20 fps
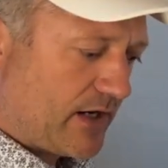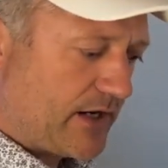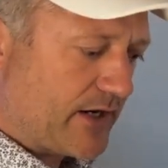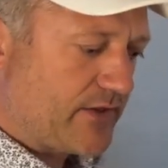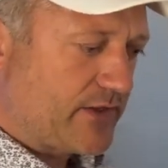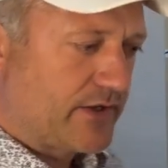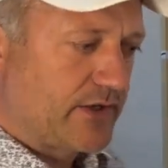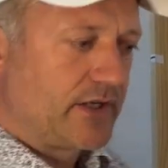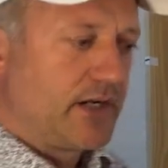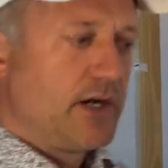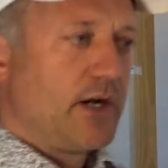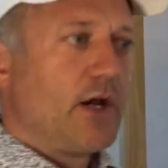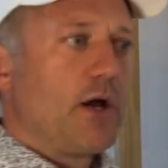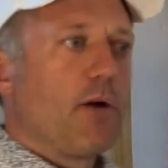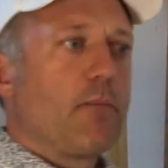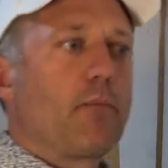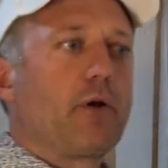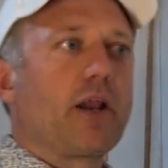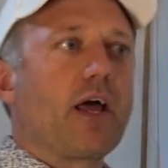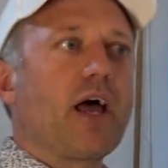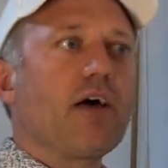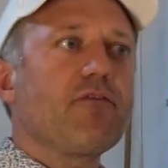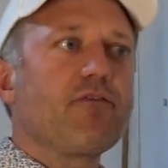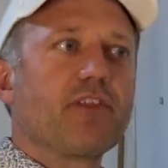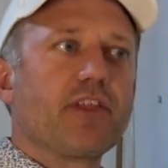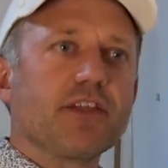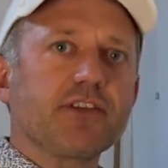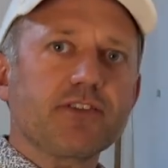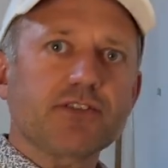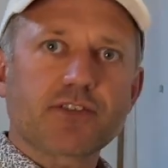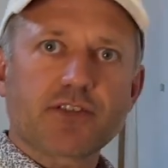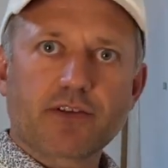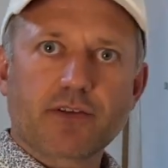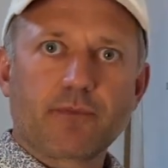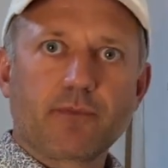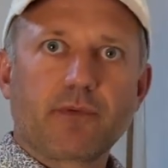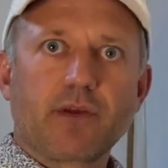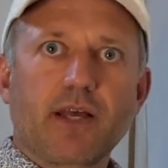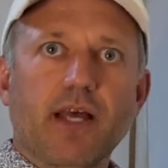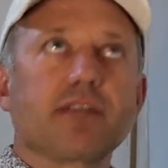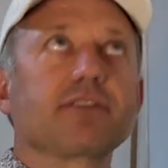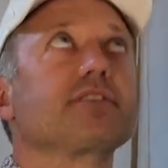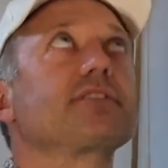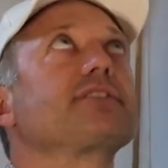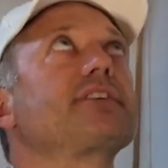either, but I have this, as I